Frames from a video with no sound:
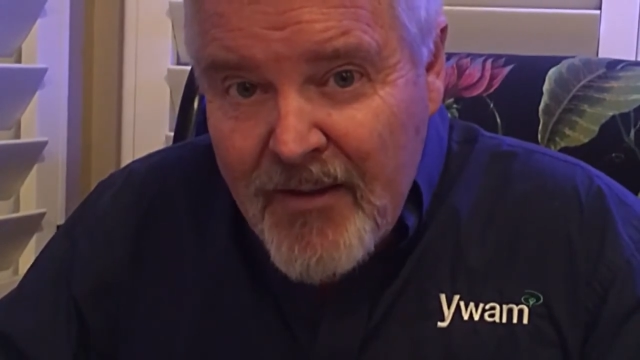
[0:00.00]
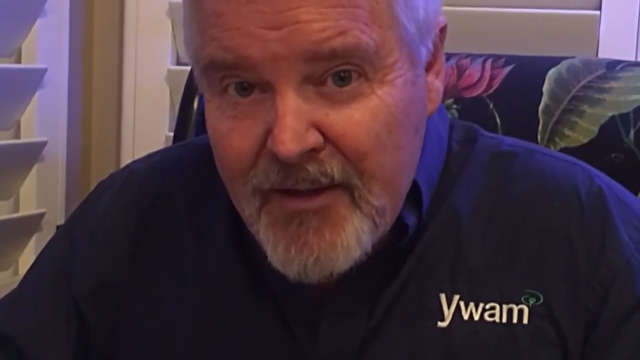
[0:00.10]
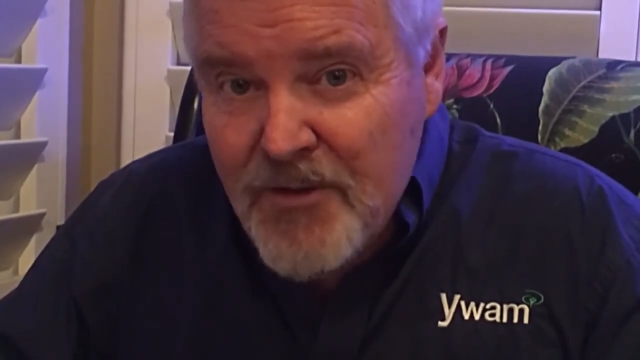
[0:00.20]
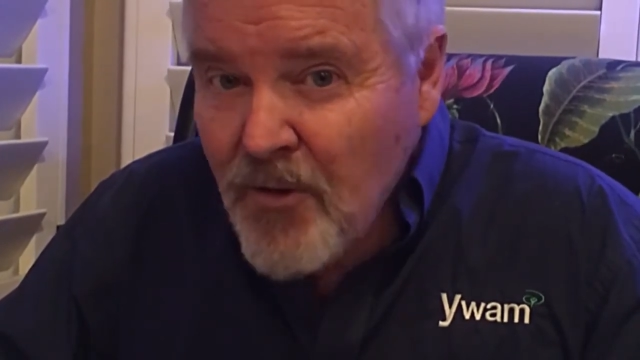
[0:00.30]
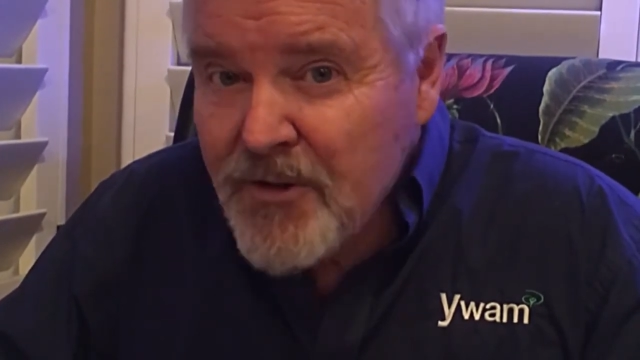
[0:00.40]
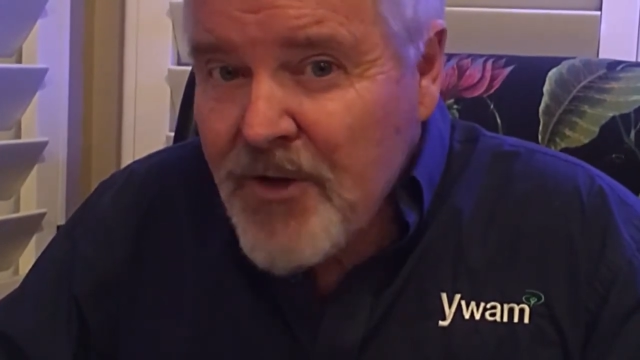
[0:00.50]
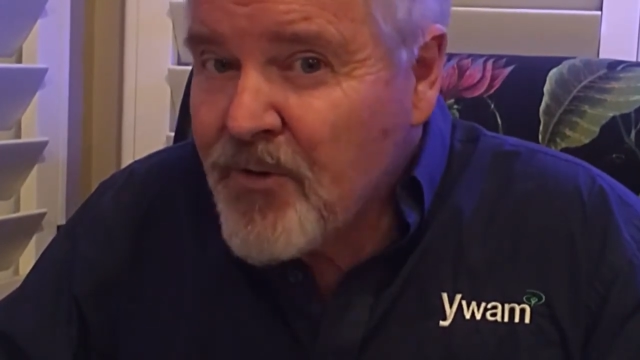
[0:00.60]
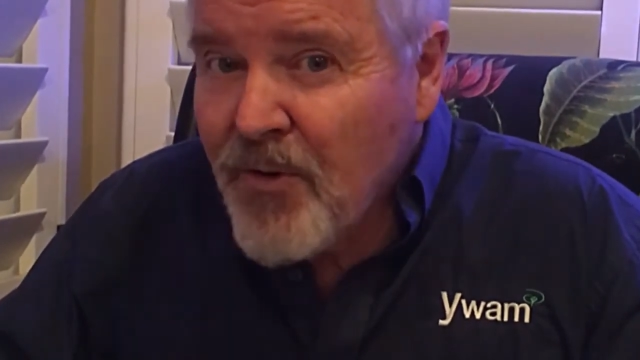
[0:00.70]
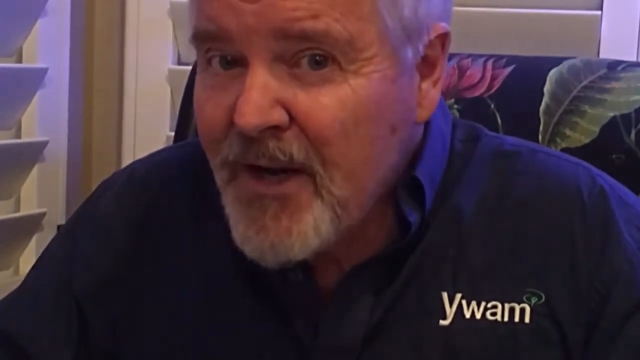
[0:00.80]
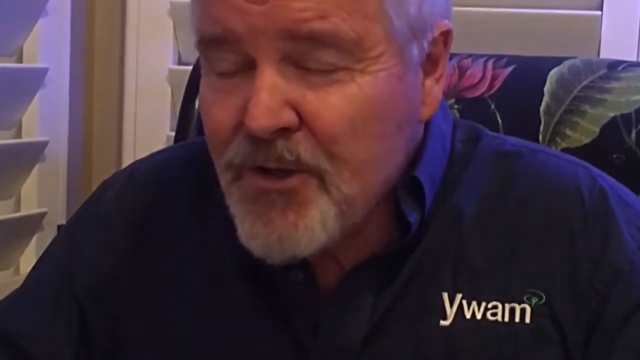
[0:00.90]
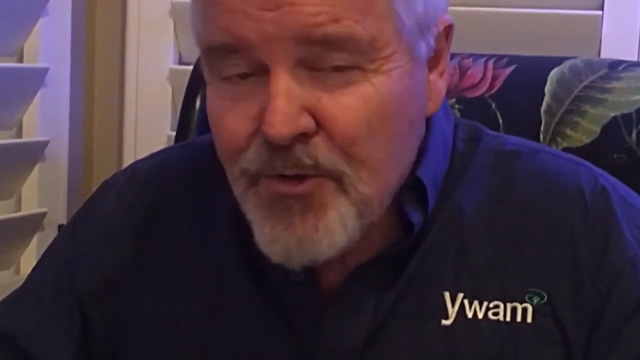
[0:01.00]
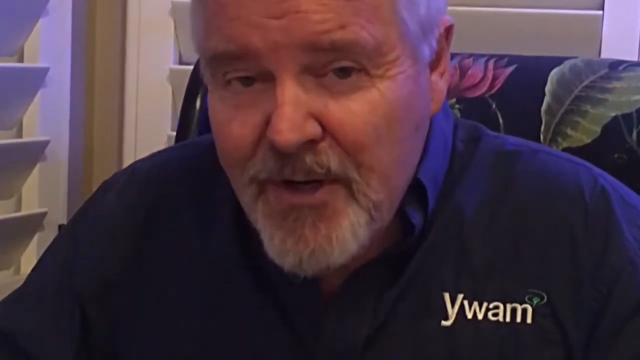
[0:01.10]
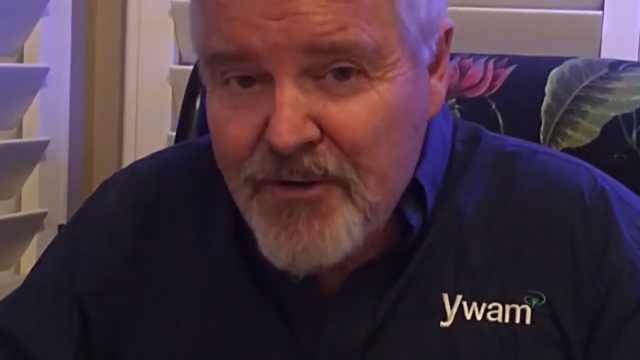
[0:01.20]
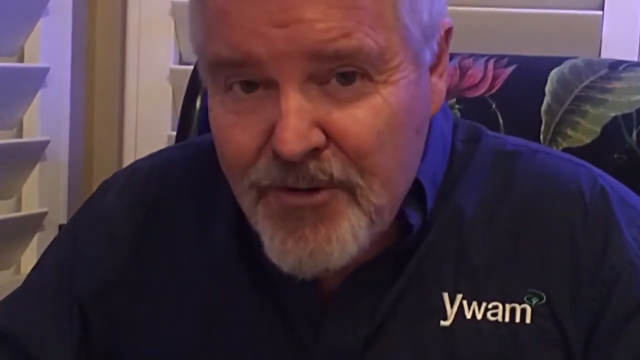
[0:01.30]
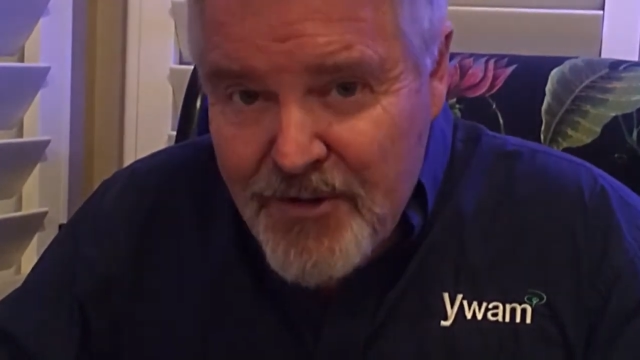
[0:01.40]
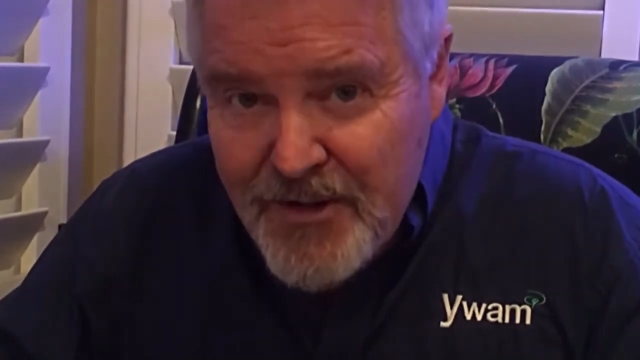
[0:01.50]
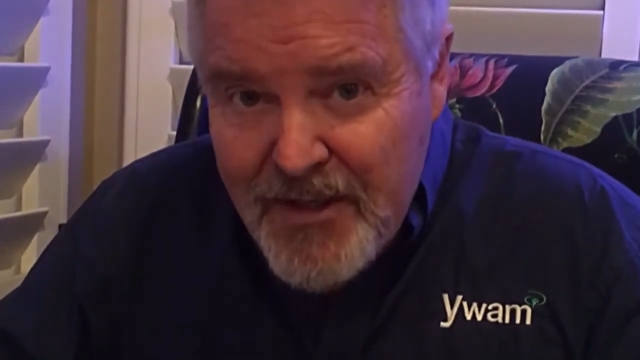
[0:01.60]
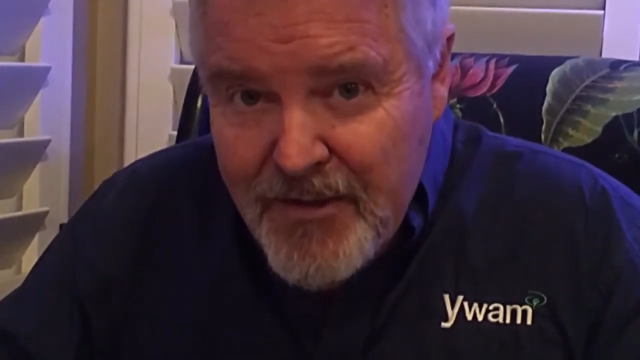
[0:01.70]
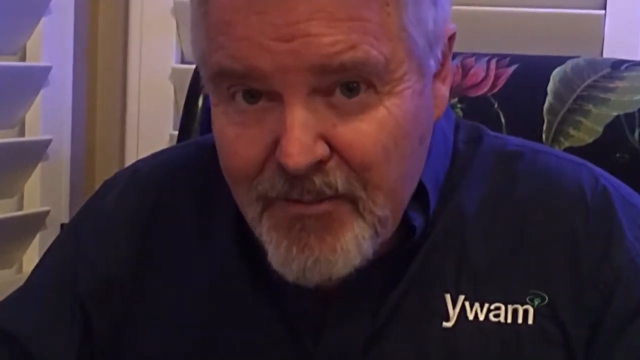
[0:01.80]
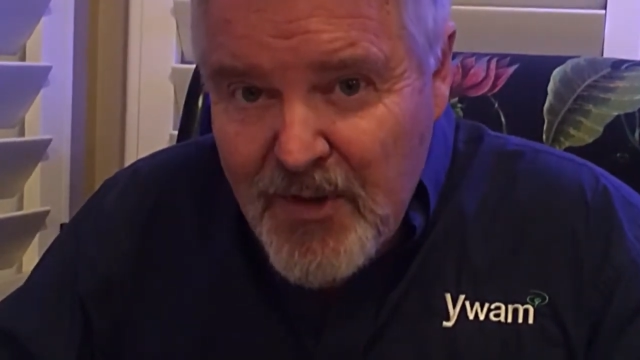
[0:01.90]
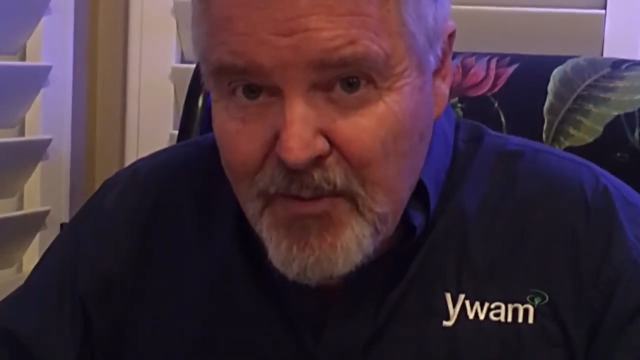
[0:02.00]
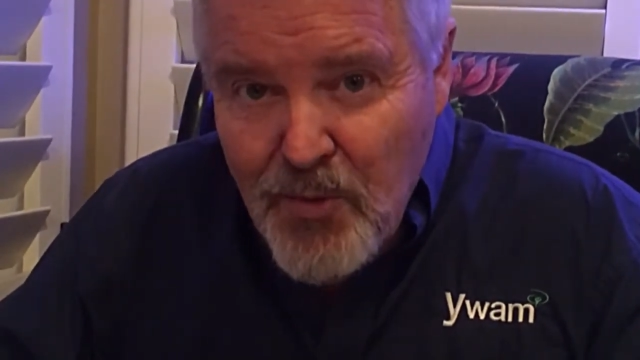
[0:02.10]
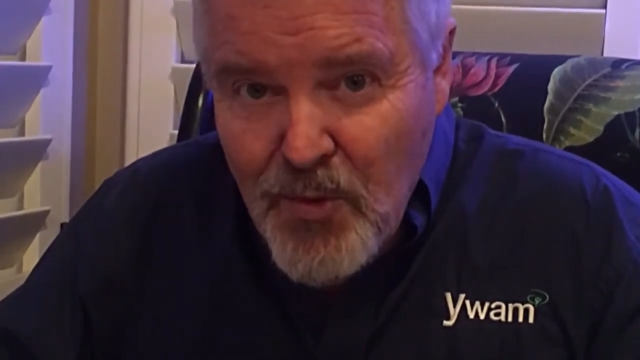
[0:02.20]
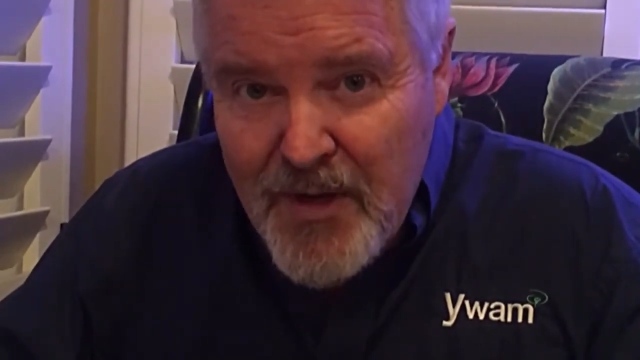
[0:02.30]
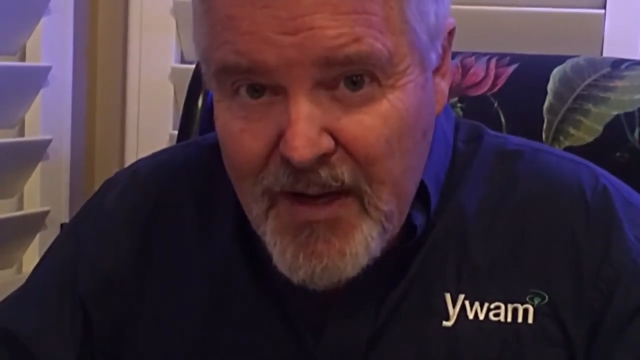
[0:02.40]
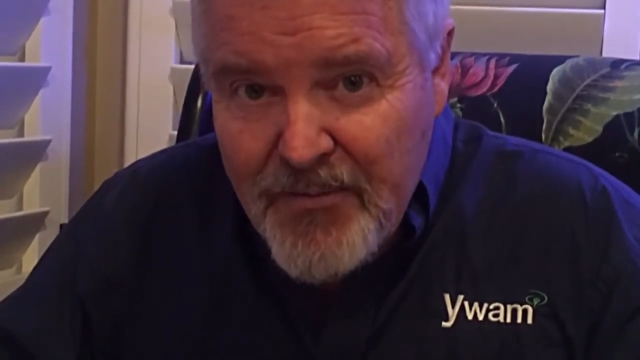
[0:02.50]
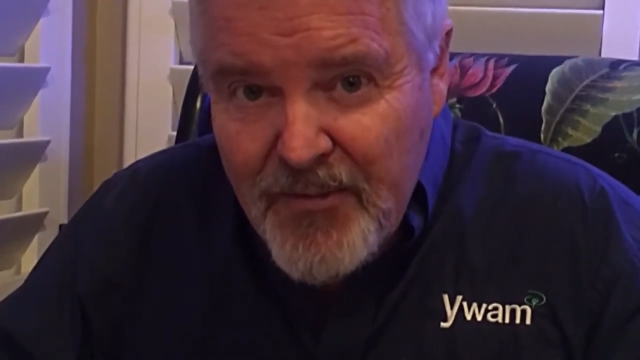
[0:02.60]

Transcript: There's also great treasures there being poured out.